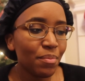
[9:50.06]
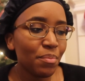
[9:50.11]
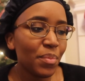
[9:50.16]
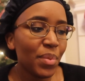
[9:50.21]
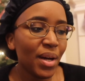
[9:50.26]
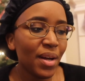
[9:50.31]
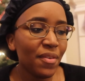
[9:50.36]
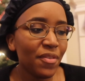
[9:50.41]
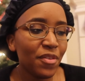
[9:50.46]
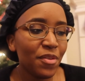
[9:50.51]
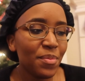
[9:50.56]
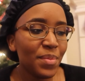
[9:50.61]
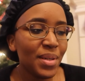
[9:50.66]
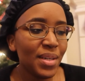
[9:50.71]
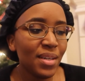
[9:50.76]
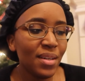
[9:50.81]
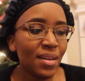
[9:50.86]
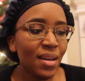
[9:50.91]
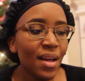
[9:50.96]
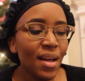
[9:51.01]
But for
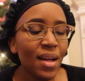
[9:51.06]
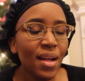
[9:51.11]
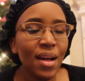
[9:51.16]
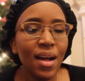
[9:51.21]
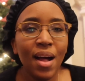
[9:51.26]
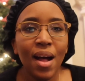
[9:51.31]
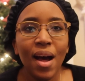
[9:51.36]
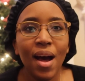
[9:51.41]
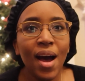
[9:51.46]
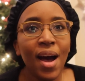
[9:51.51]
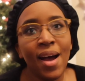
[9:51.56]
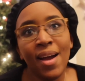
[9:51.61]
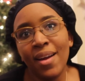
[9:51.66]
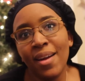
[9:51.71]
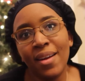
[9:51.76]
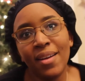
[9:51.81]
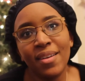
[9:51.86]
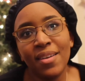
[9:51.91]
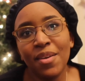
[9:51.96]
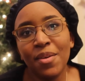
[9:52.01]
me,
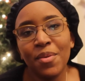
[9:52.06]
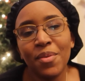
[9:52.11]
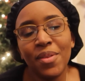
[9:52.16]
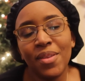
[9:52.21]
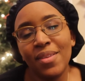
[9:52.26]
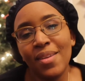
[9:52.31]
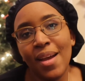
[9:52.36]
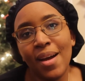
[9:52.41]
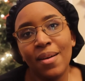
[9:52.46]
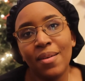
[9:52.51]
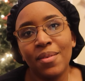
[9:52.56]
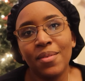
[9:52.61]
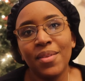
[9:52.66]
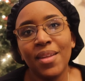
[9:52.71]
I know now